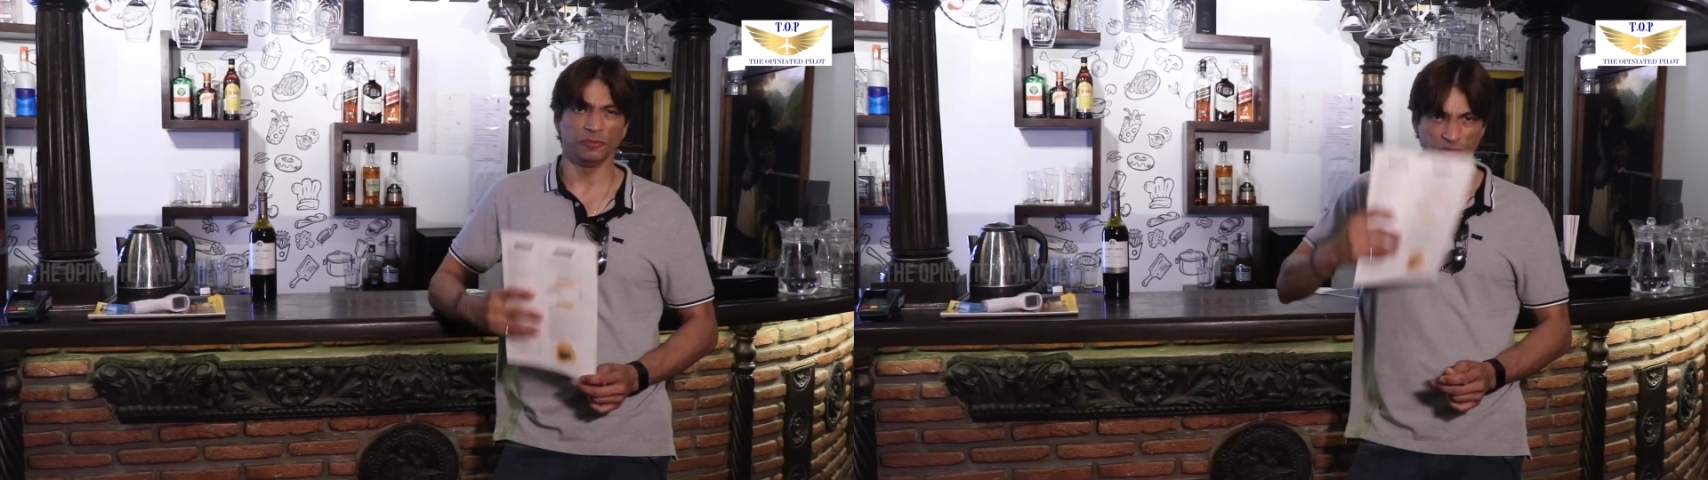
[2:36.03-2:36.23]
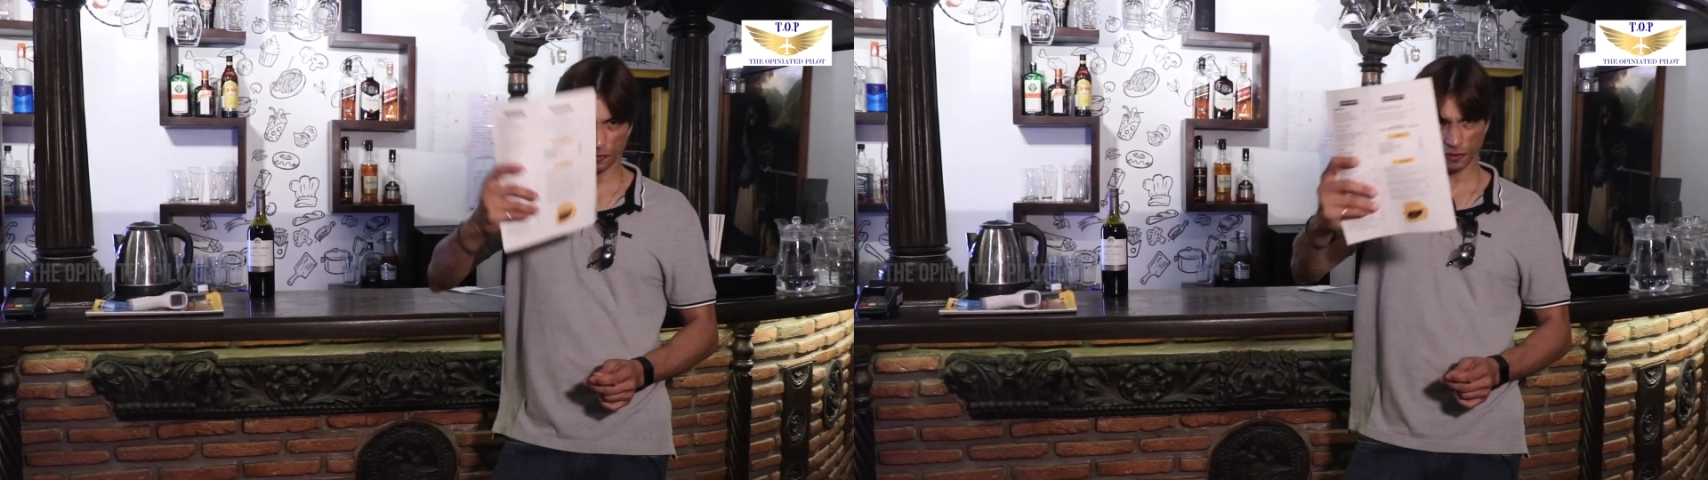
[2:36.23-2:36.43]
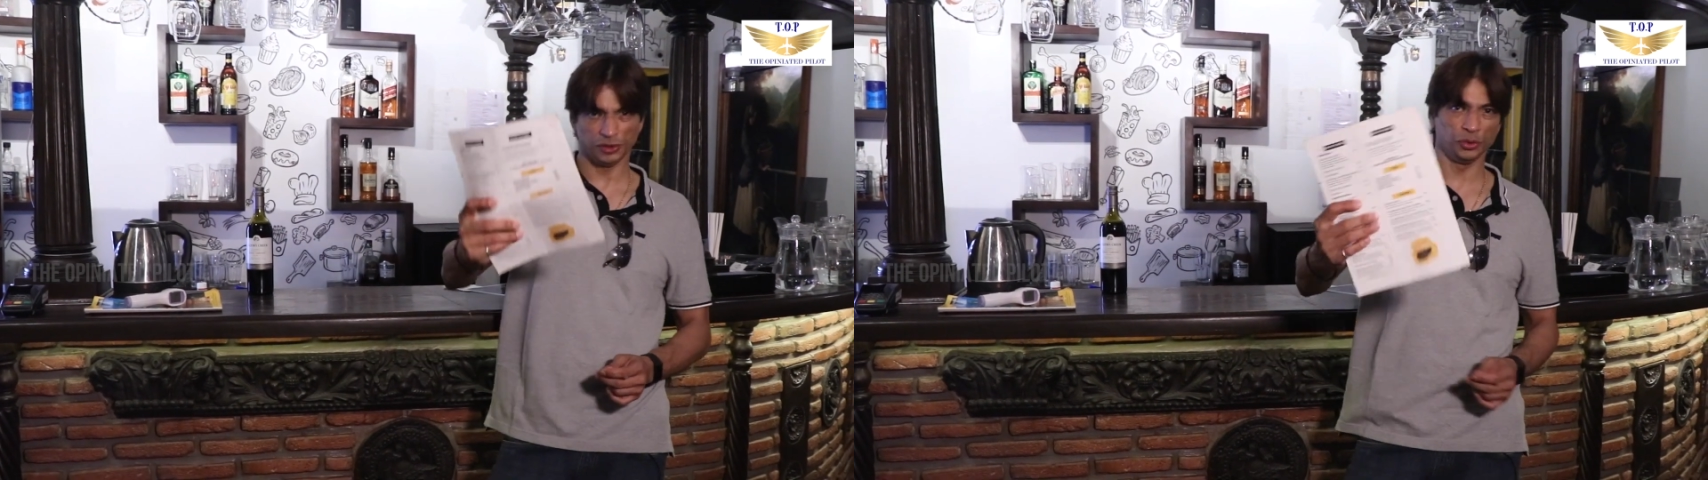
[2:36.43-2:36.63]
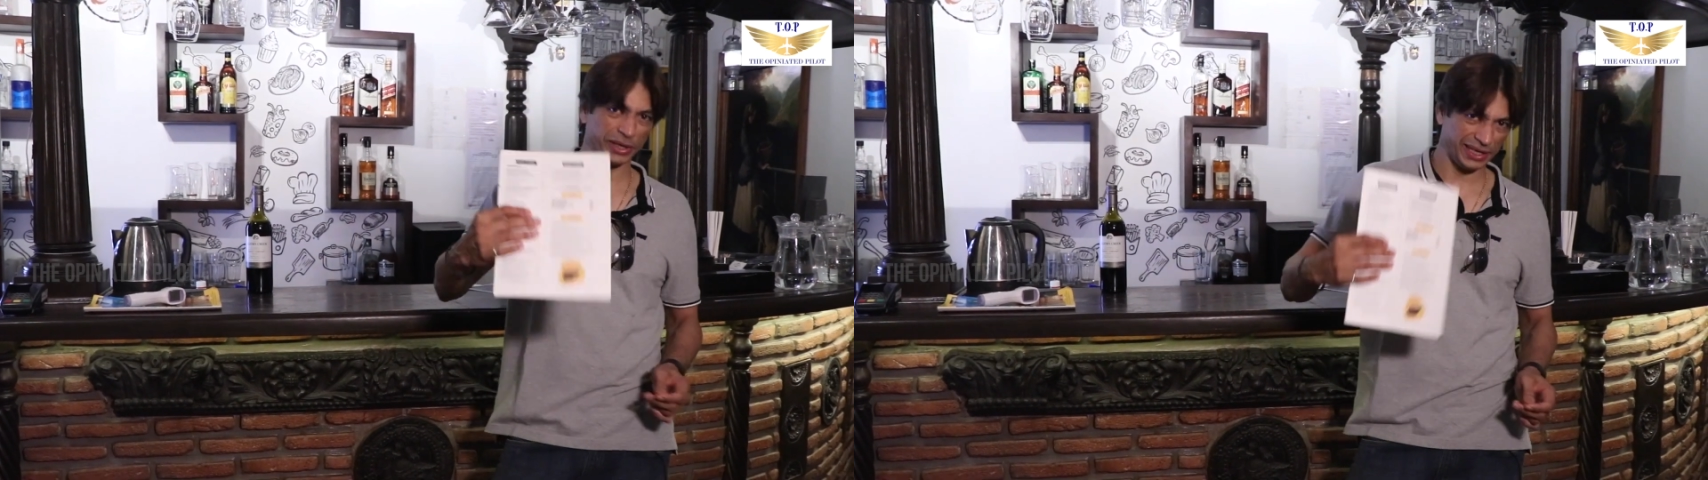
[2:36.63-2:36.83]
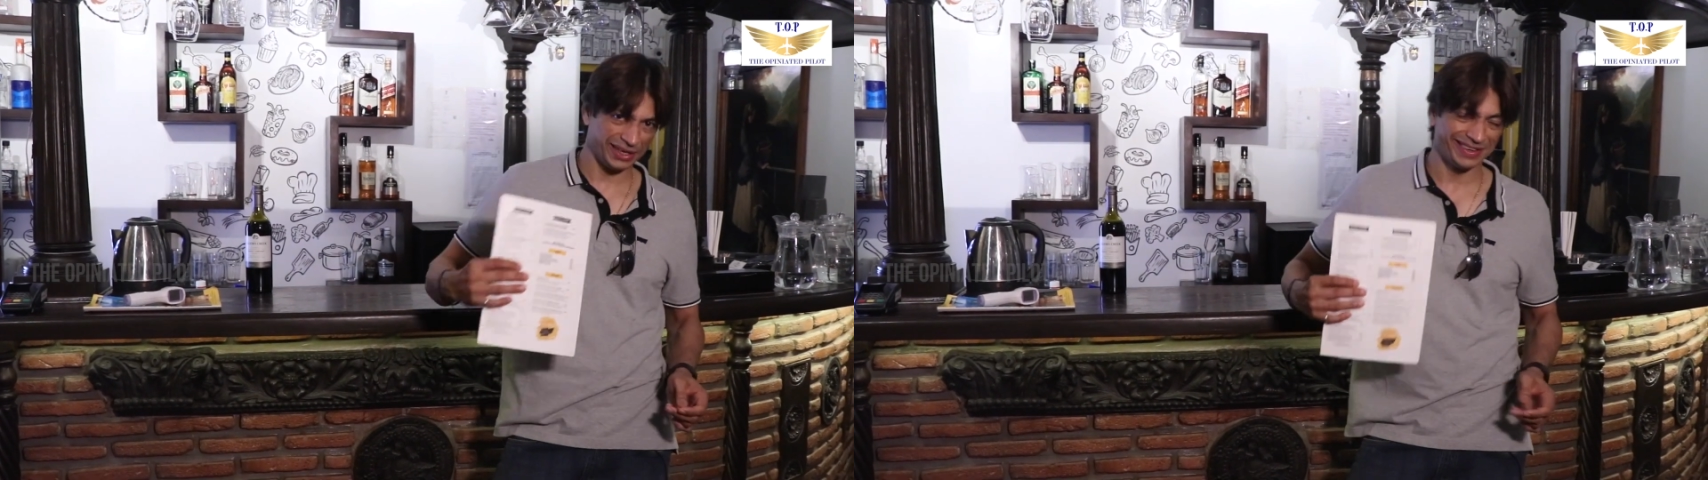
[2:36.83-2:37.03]
both for you
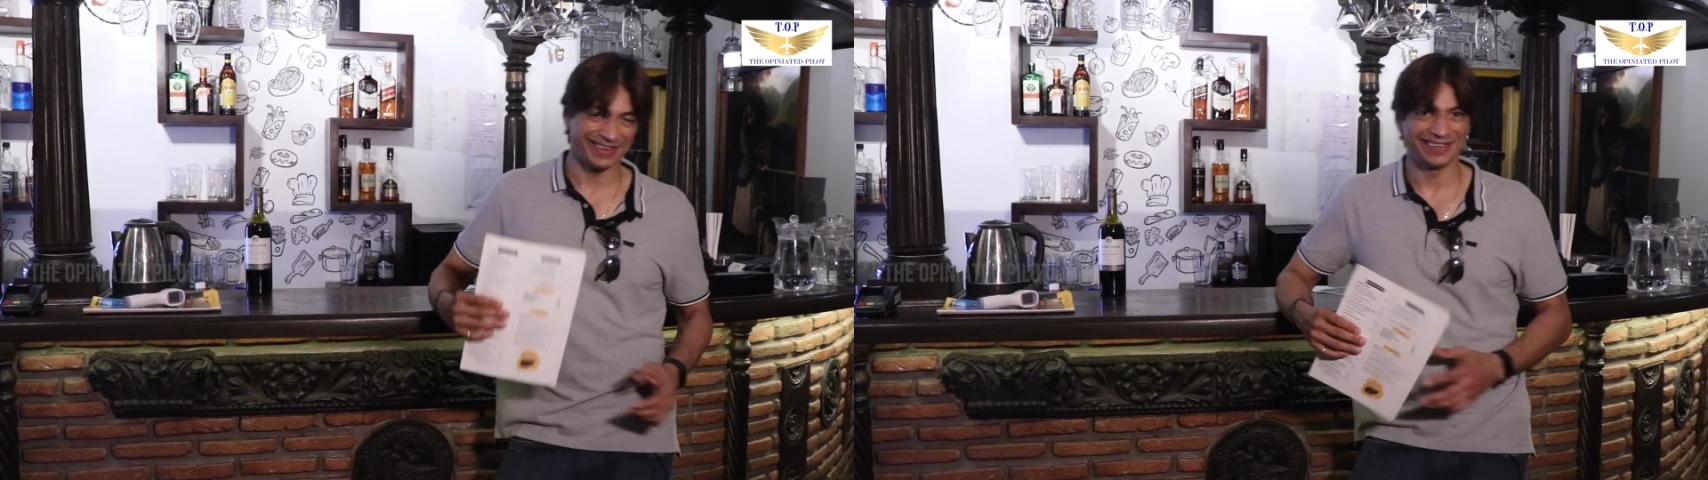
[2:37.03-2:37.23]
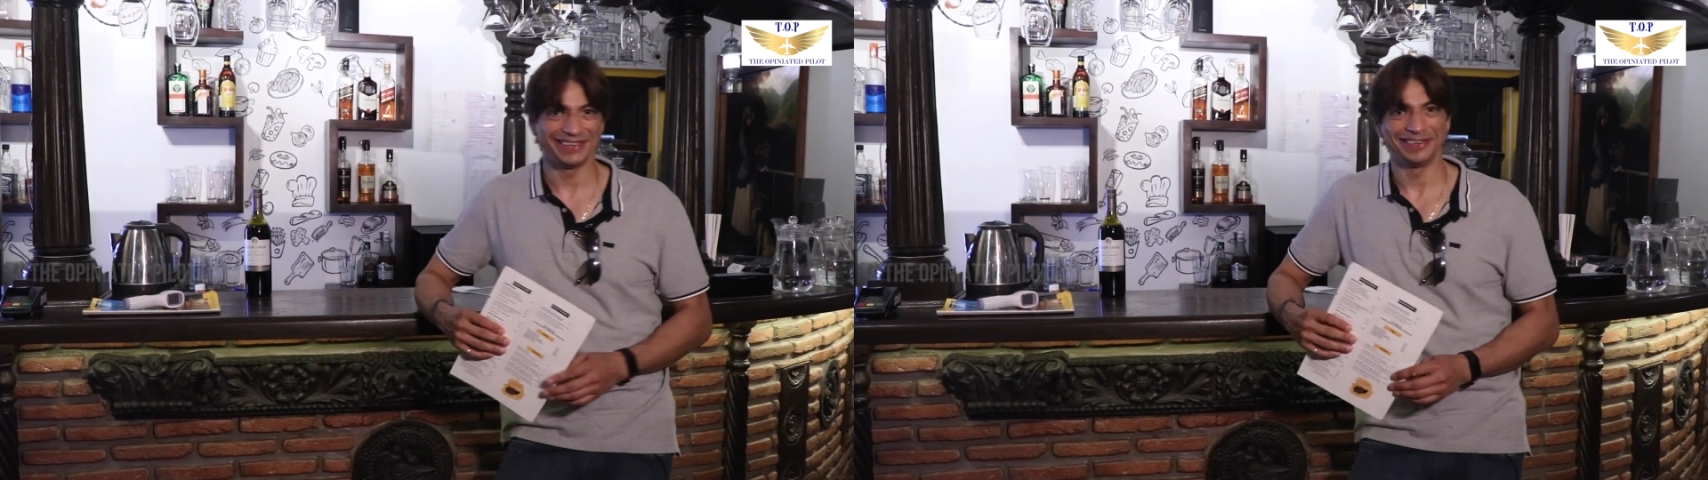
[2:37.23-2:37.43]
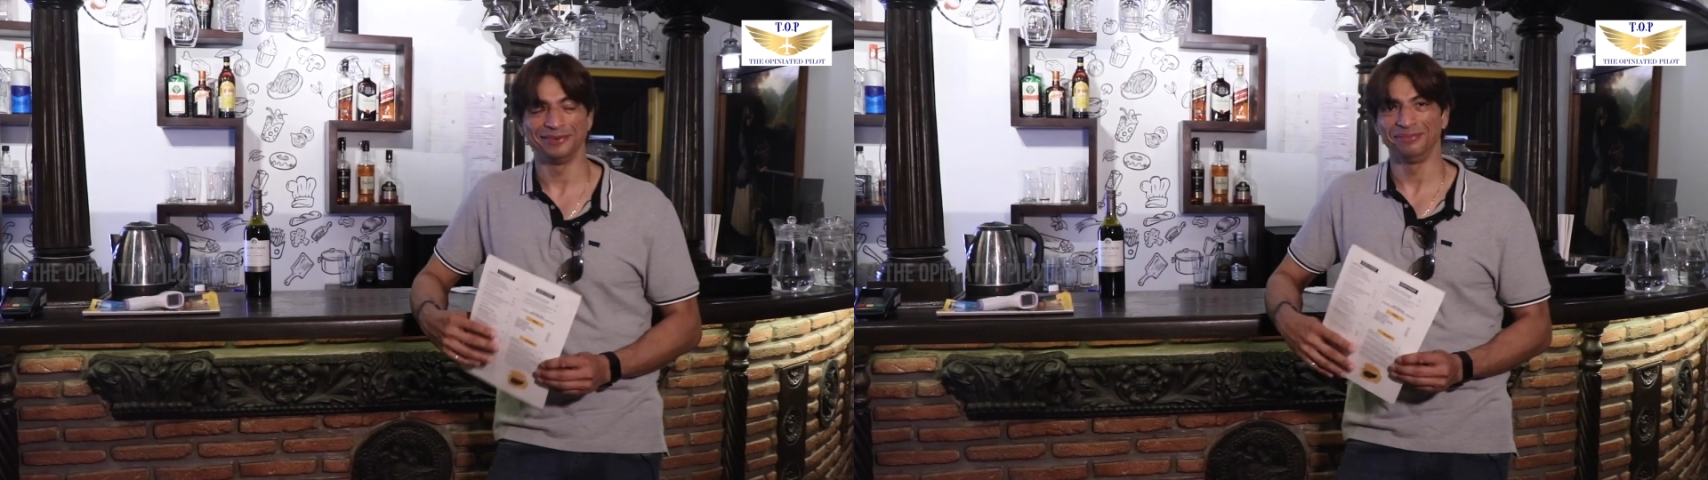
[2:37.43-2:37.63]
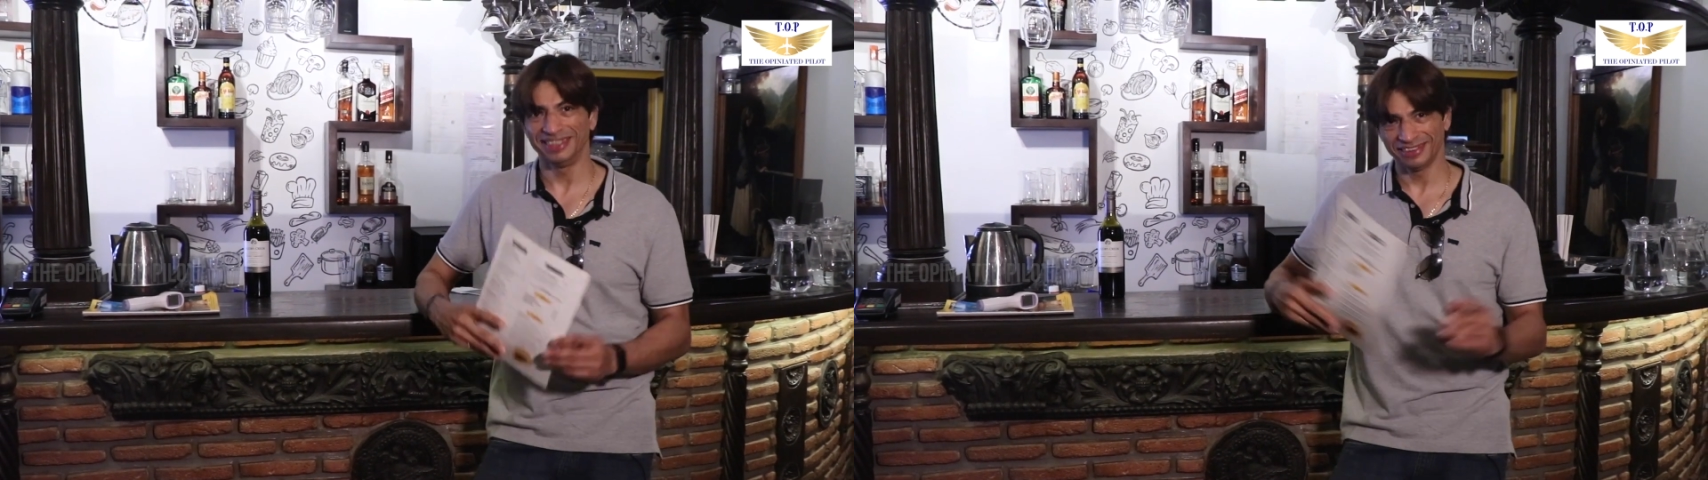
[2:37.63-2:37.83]
and me.